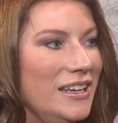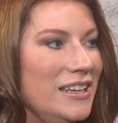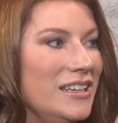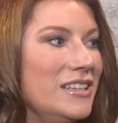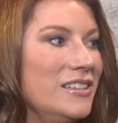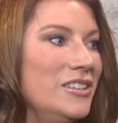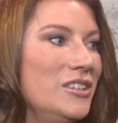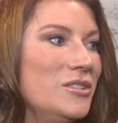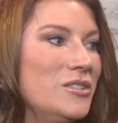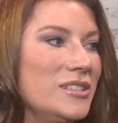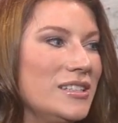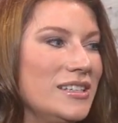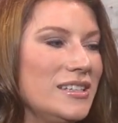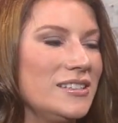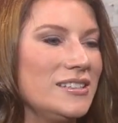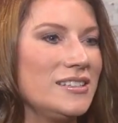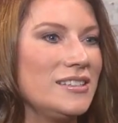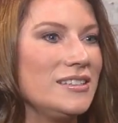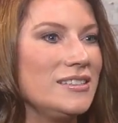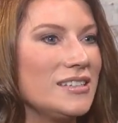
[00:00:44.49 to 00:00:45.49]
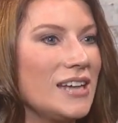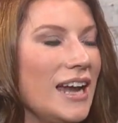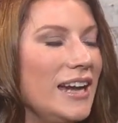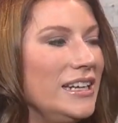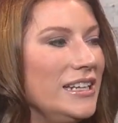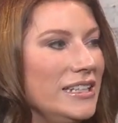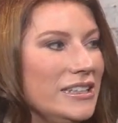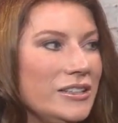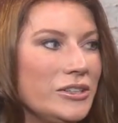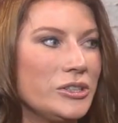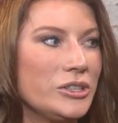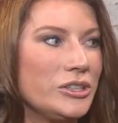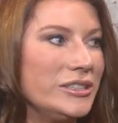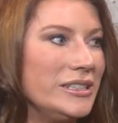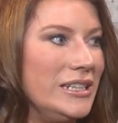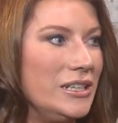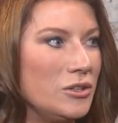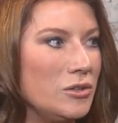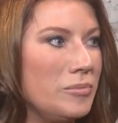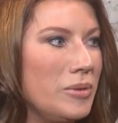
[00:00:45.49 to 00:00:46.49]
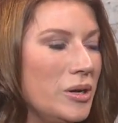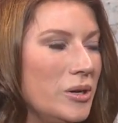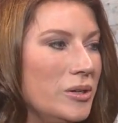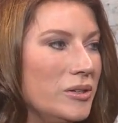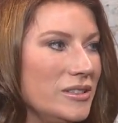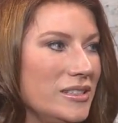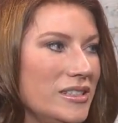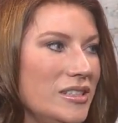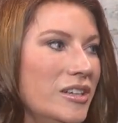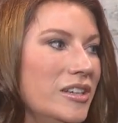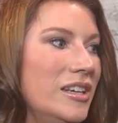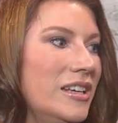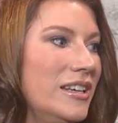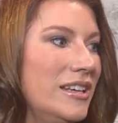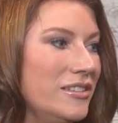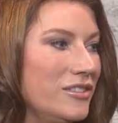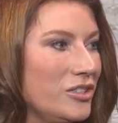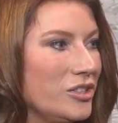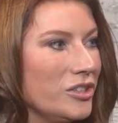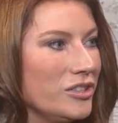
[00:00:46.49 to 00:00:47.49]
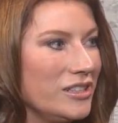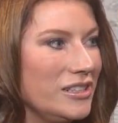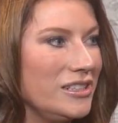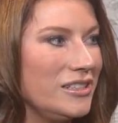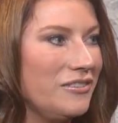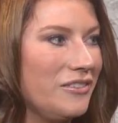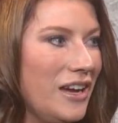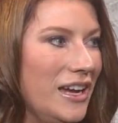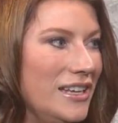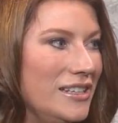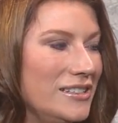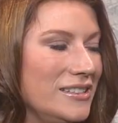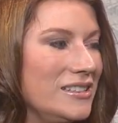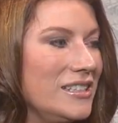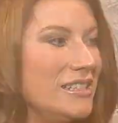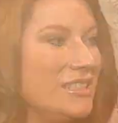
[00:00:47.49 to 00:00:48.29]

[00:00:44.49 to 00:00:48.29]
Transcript: It uses tiny little needle pokes to insert a device to